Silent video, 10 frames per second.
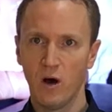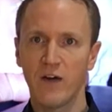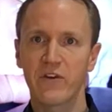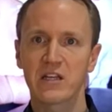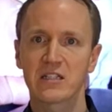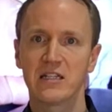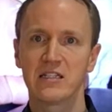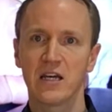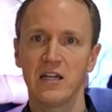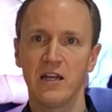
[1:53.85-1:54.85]
Obviously,
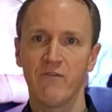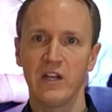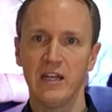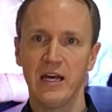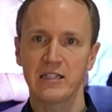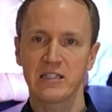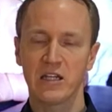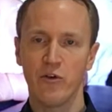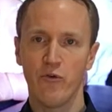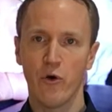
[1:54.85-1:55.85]
sudden infant death
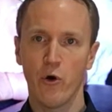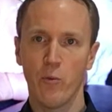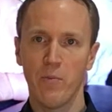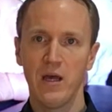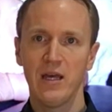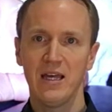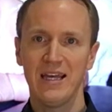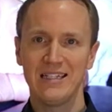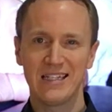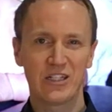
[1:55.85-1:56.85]
syndrome
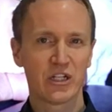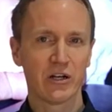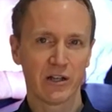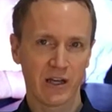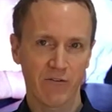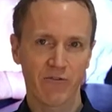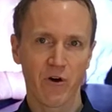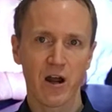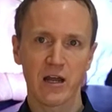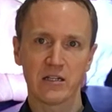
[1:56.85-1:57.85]
is a chilling
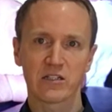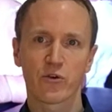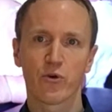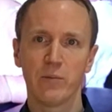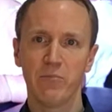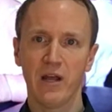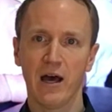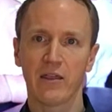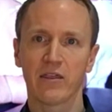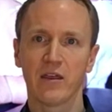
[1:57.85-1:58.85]
phrase. Crib
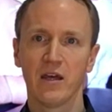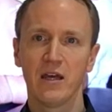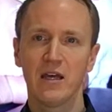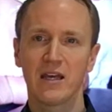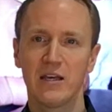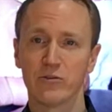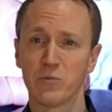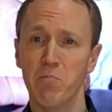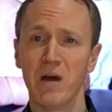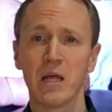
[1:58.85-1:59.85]
death
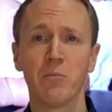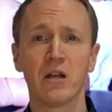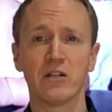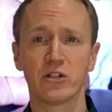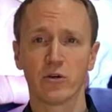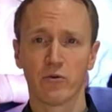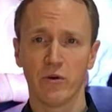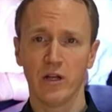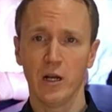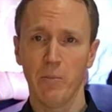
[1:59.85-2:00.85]
kills many, many
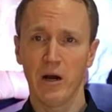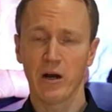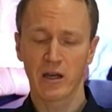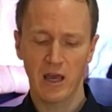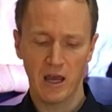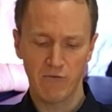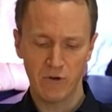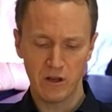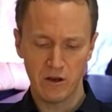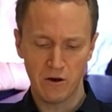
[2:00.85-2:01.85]
children in America
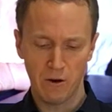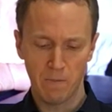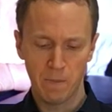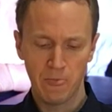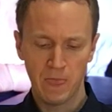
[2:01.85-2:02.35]
every year.